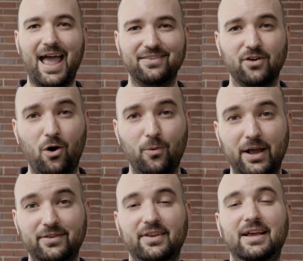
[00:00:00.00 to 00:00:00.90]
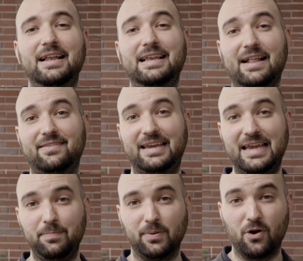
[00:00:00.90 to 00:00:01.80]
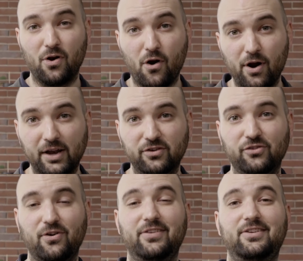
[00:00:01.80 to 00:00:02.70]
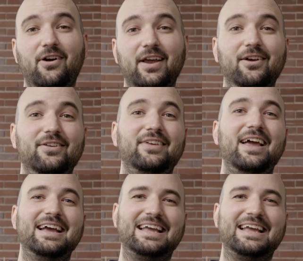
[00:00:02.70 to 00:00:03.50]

As always, let's keep learning to trust our ears,